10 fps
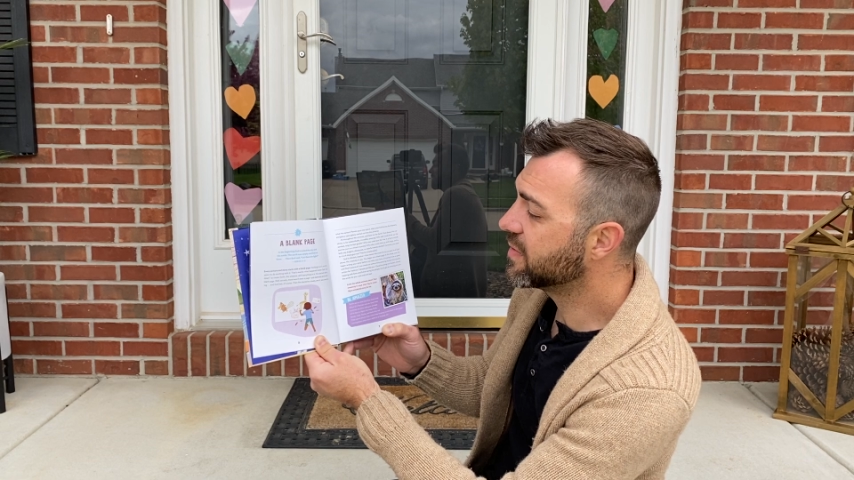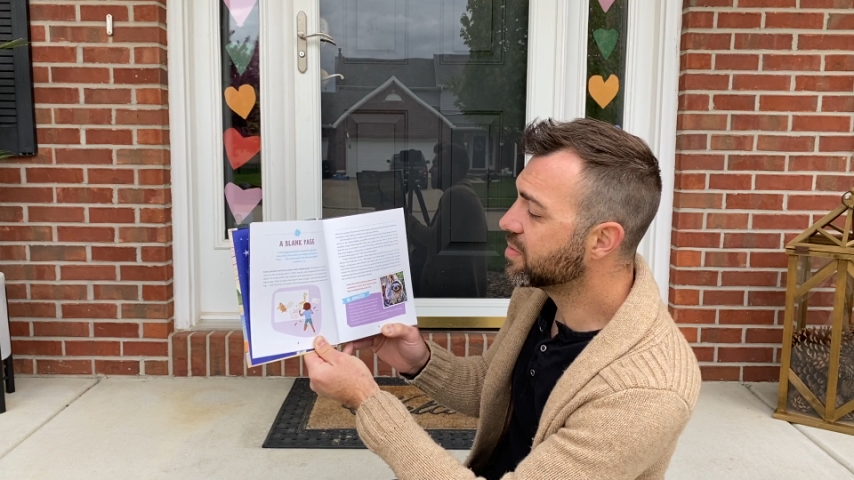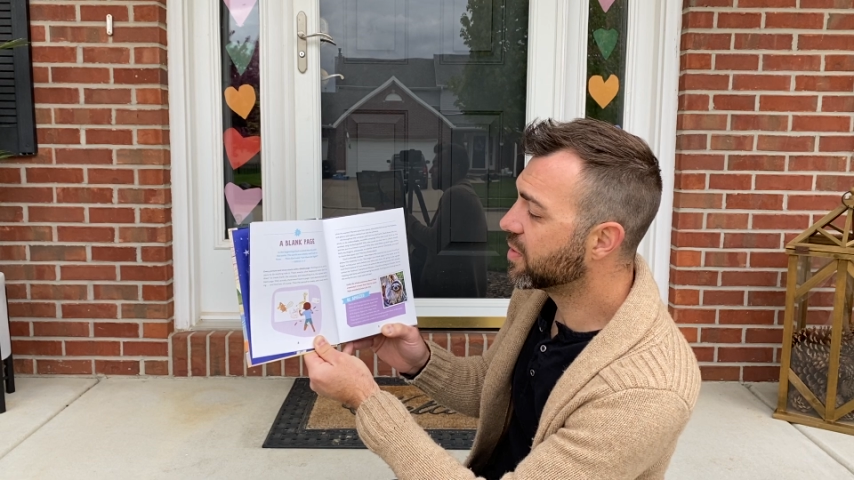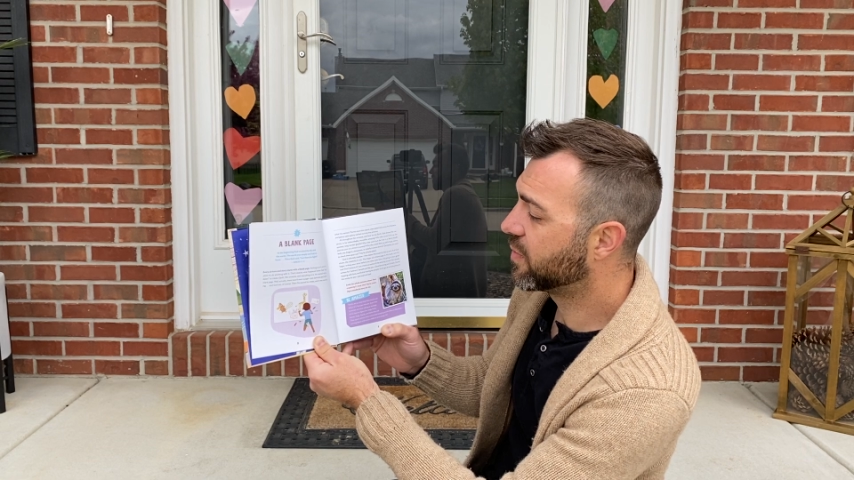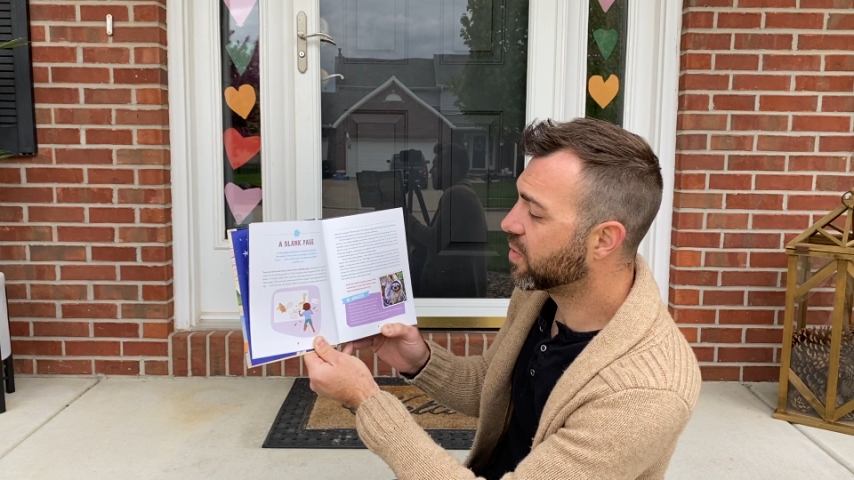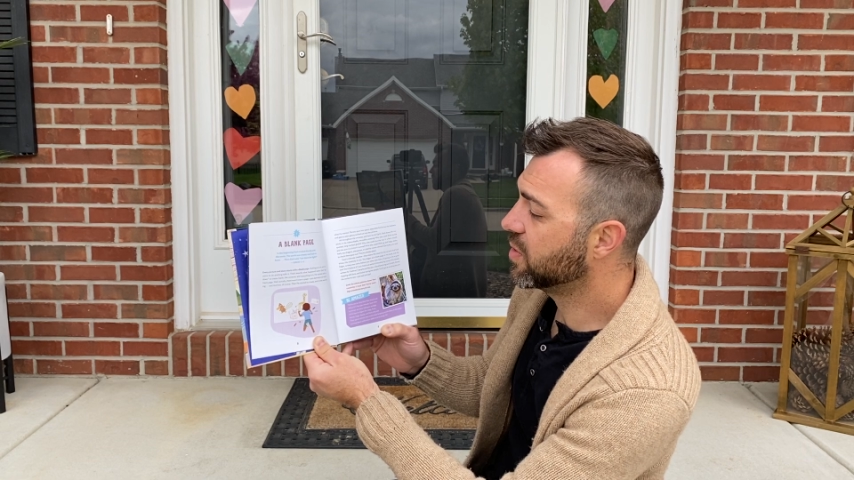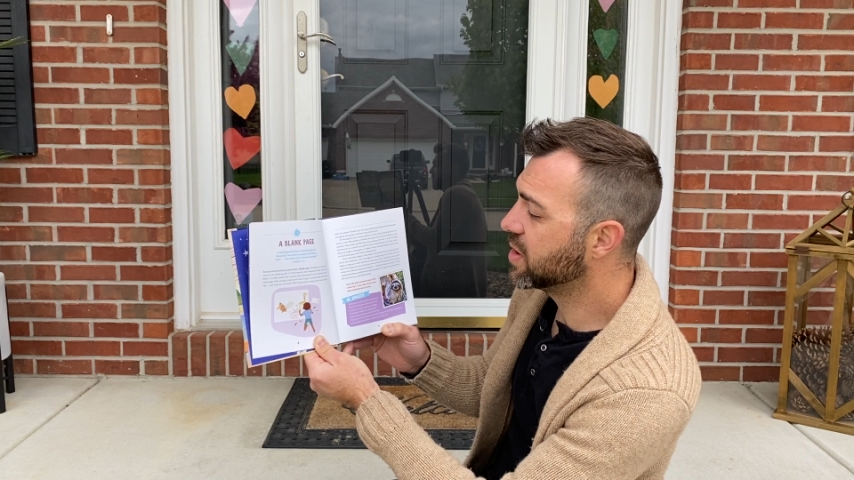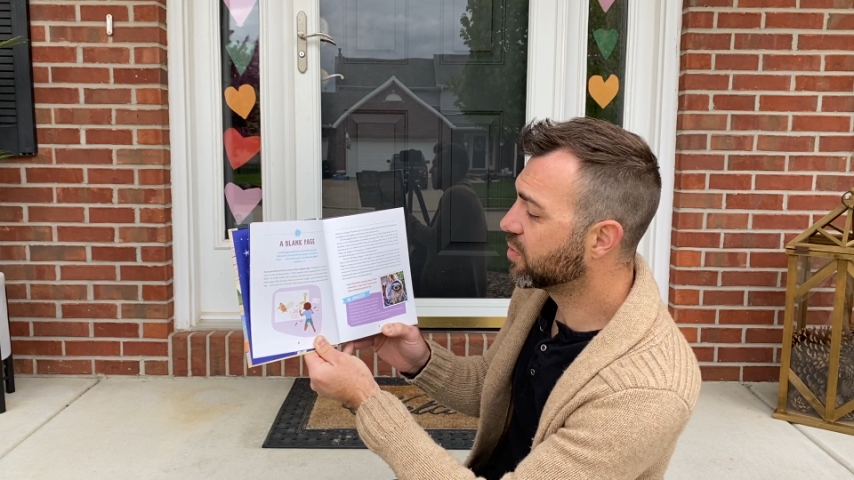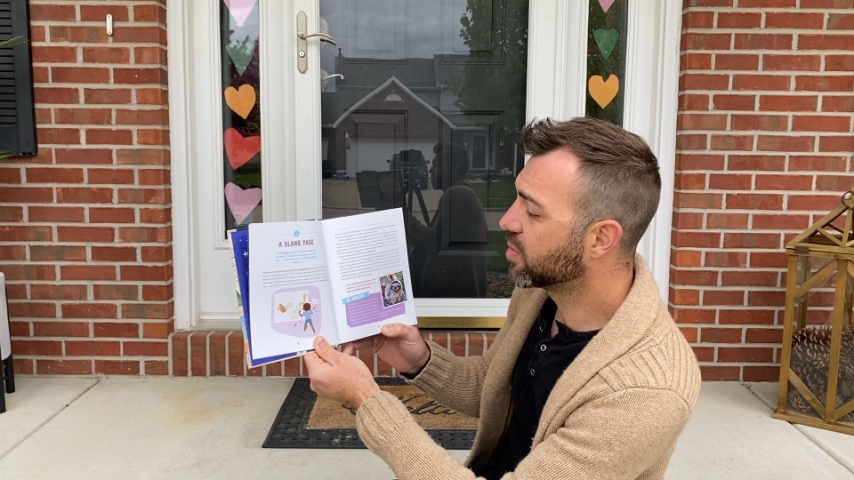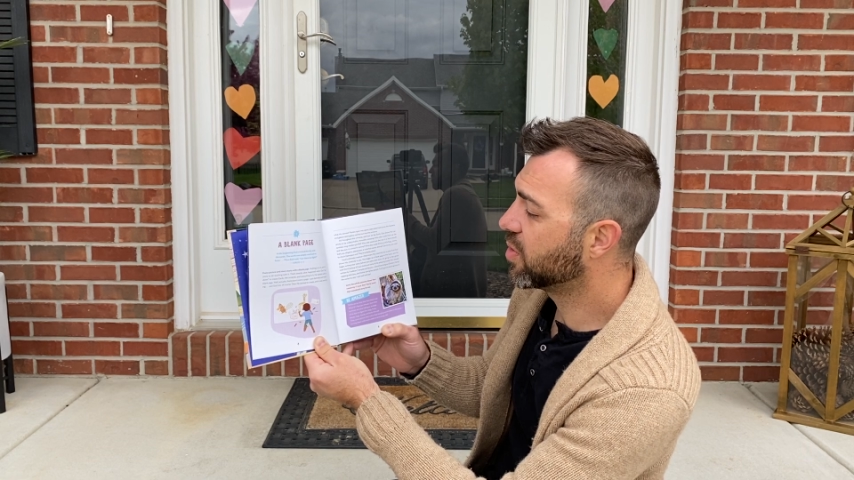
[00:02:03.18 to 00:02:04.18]
even before
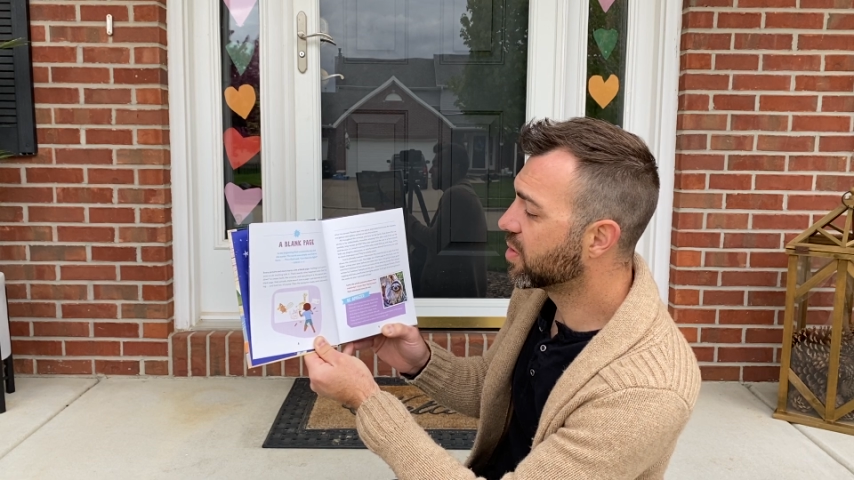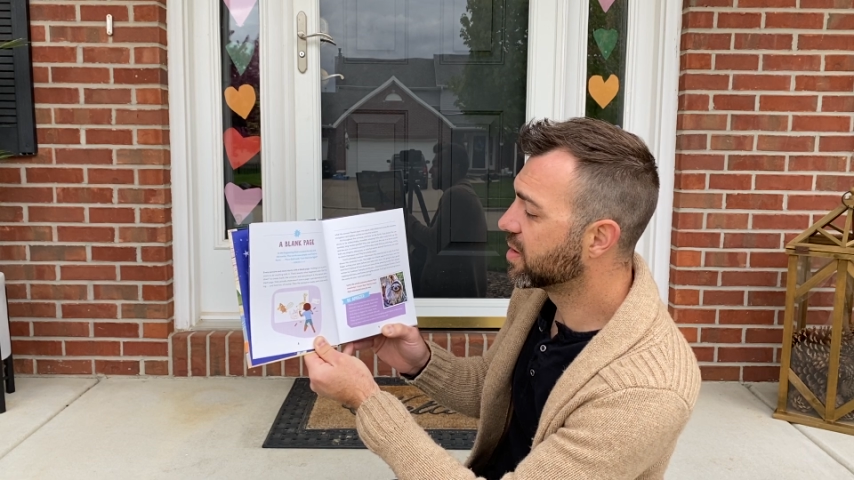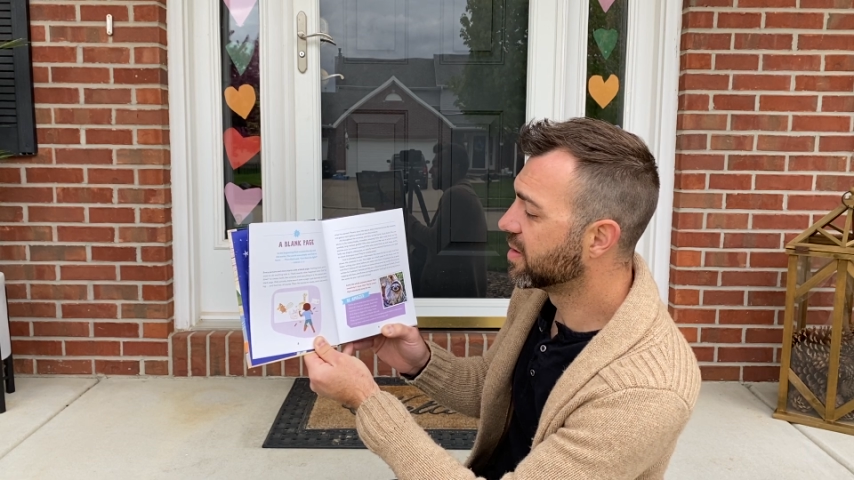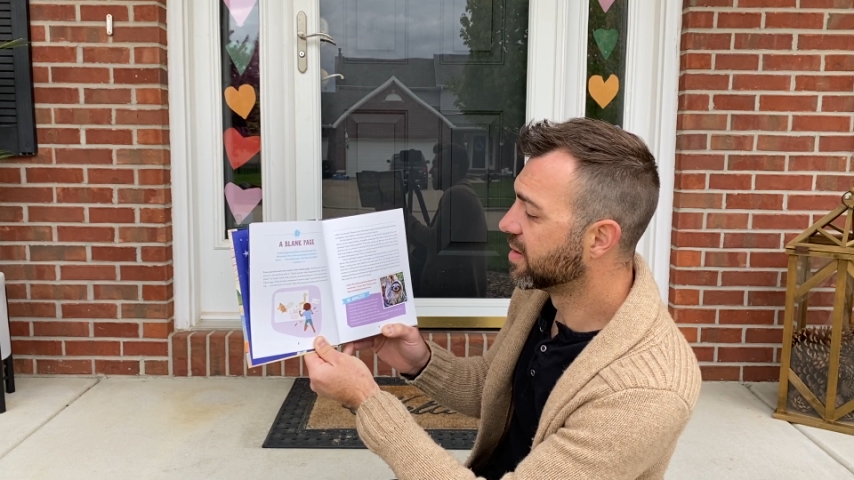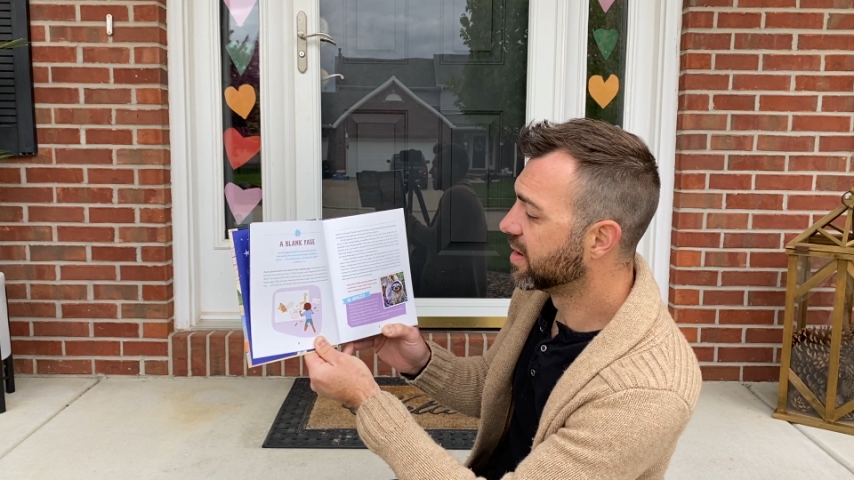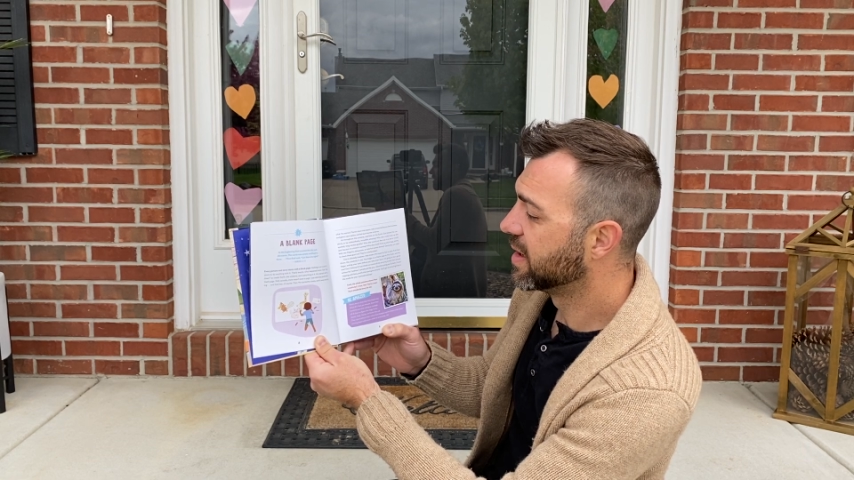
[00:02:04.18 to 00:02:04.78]
you were born.